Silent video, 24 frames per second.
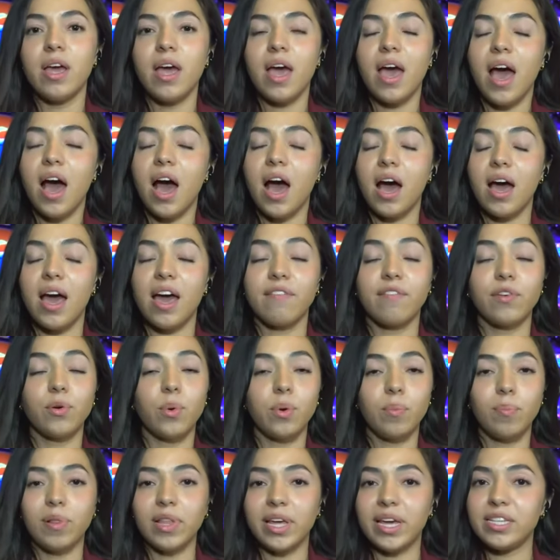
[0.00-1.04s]
Uh,
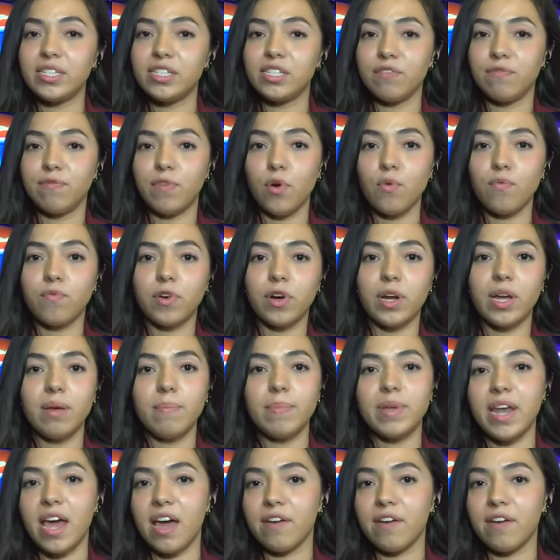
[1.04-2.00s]
everyone plans to vote for him,